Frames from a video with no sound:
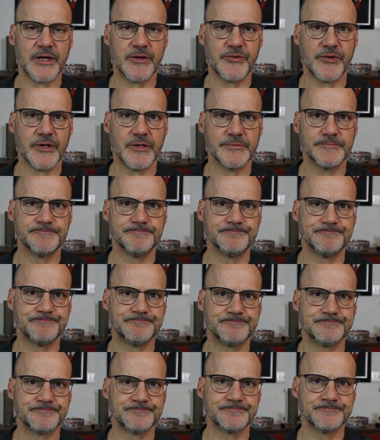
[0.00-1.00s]
exhale.
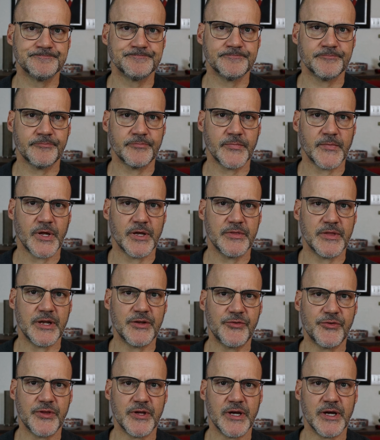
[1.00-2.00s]

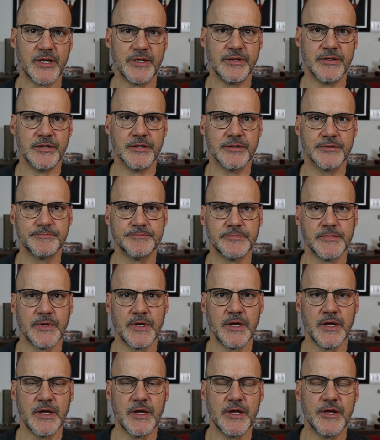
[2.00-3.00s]
That's the idea.
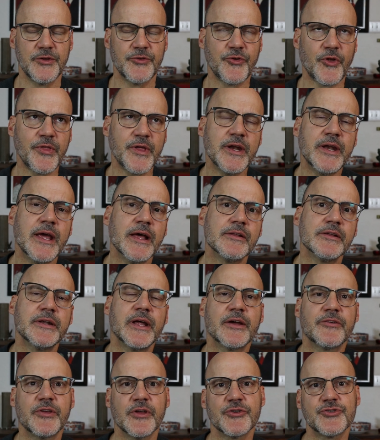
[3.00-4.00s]
So the inhale
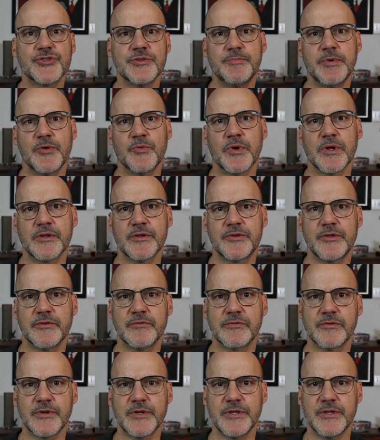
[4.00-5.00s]
and exhale should be
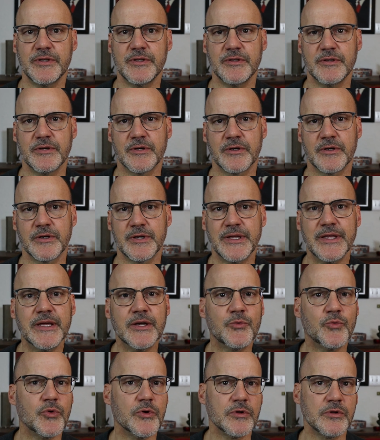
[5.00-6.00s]
relatively
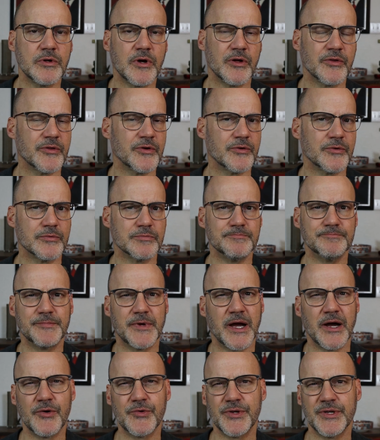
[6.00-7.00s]
equal, although
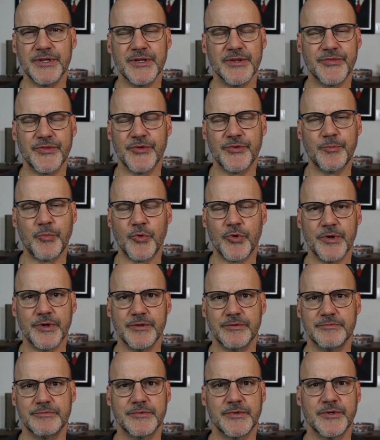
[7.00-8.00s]
counting at this
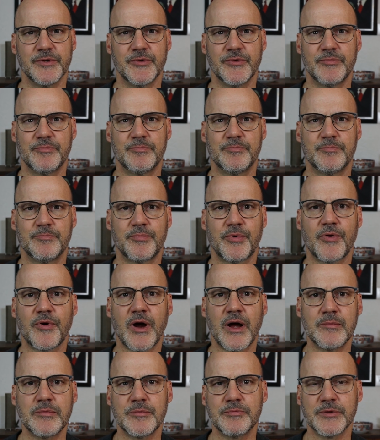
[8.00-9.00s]
point is
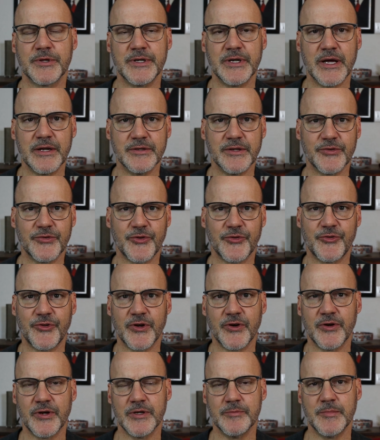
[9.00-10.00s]
probably not
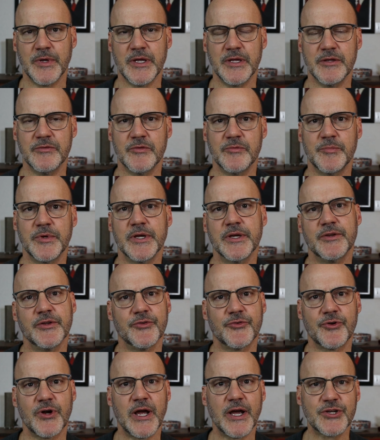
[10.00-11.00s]
necessary and may even be a
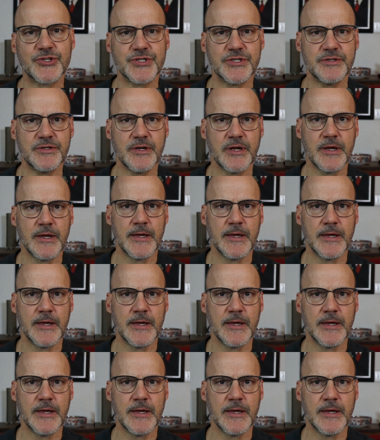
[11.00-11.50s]
distraction.